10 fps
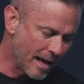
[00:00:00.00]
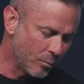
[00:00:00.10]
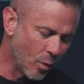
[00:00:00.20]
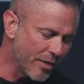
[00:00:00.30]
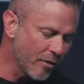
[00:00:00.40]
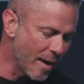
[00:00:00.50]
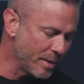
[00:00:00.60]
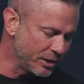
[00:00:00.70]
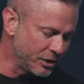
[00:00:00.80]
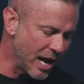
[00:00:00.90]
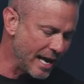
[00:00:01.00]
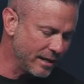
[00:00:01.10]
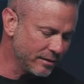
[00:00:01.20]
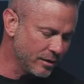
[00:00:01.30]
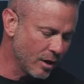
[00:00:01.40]
And whether I'm in
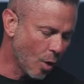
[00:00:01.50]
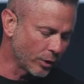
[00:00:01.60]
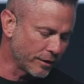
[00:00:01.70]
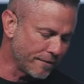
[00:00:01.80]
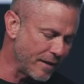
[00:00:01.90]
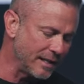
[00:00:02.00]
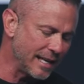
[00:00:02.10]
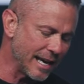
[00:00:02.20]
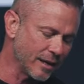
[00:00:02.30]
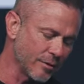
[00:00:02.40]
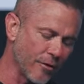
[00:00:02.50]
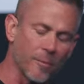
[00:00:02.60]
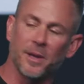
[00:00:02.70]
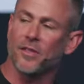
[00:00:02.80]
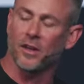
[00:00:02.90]
chains or defending and
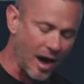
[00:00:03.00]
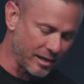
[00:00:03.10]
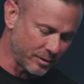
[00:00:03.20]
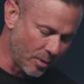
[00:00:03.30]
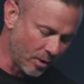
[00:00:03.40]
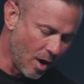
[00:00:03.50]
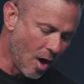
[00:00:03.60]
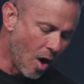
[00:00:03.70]
confirming the gospel,